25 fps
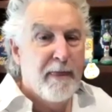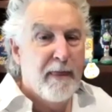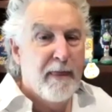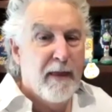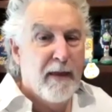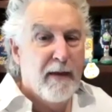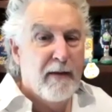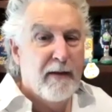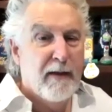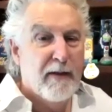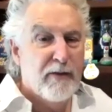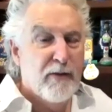
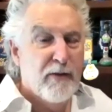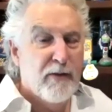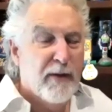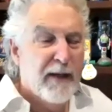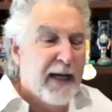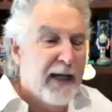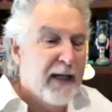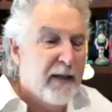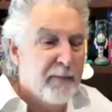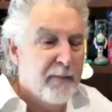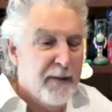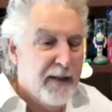It's
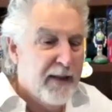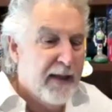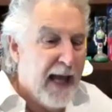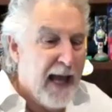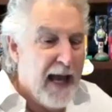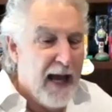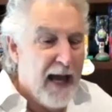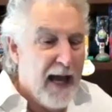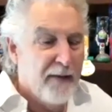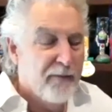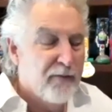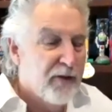okay to be
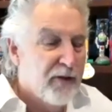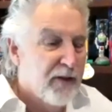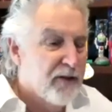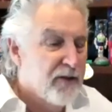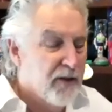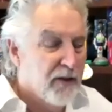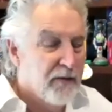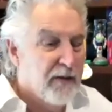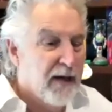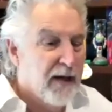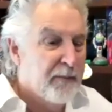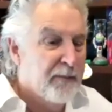average, all
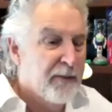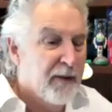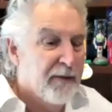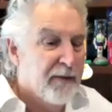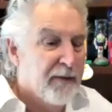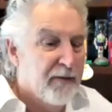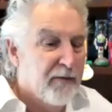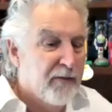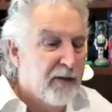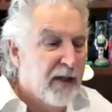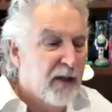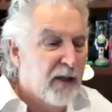right, but if
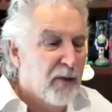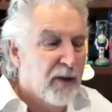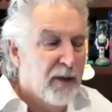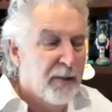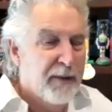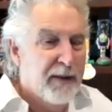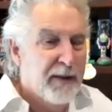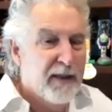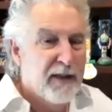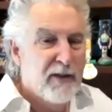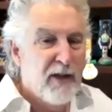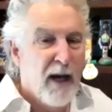you really want to
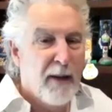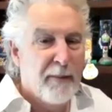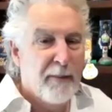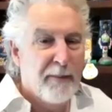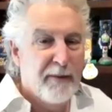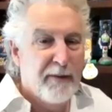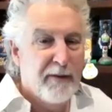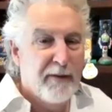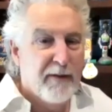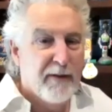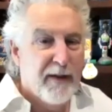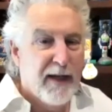be at the top
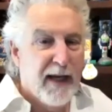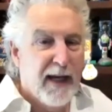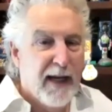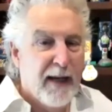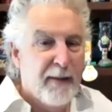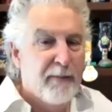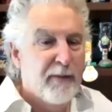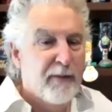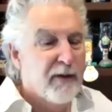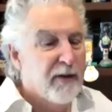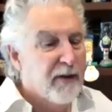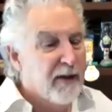of your
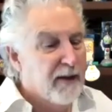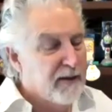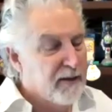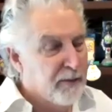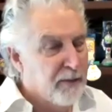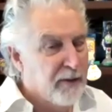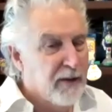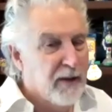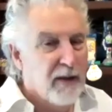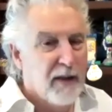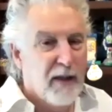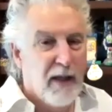game, you're going to have to
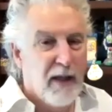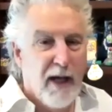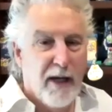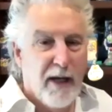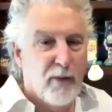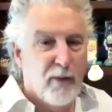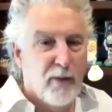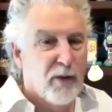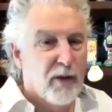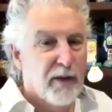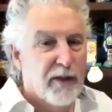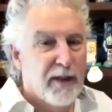put a lot of
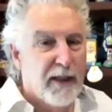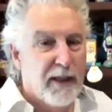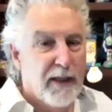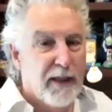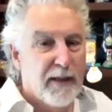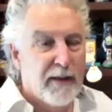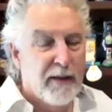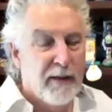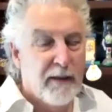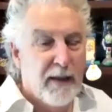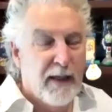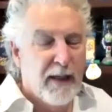work
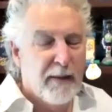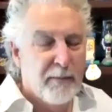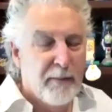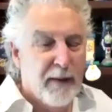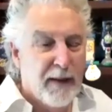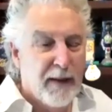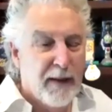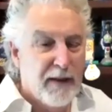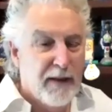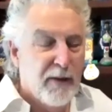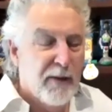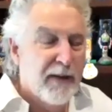in. And by
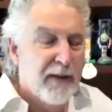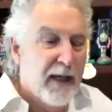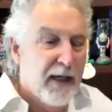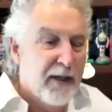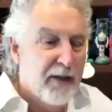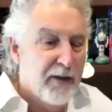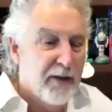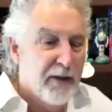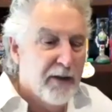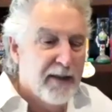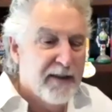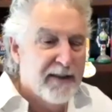doing that,
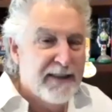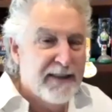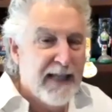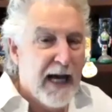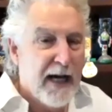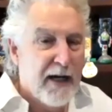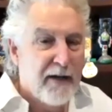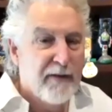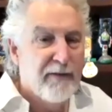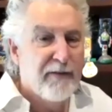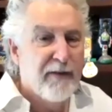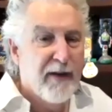you're going to
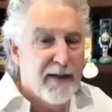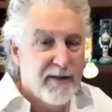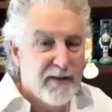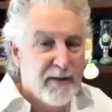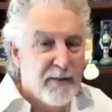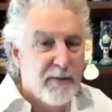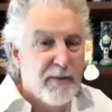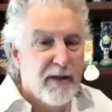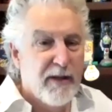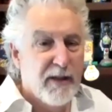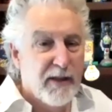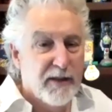sacrifice
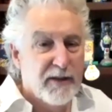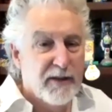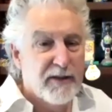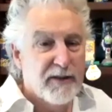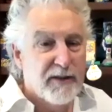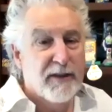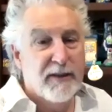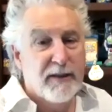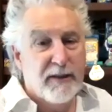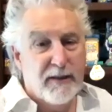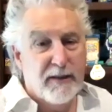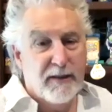some things.
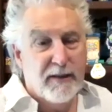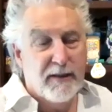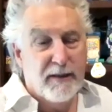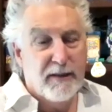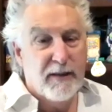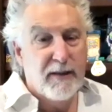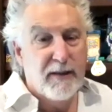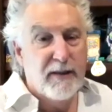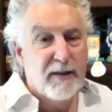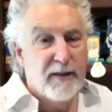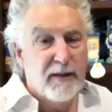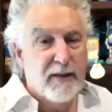
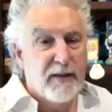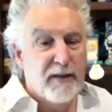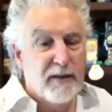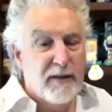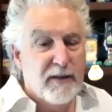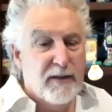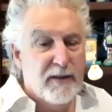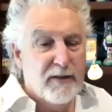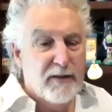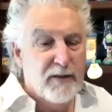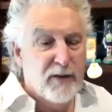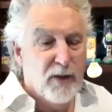
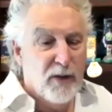Mm-hmm.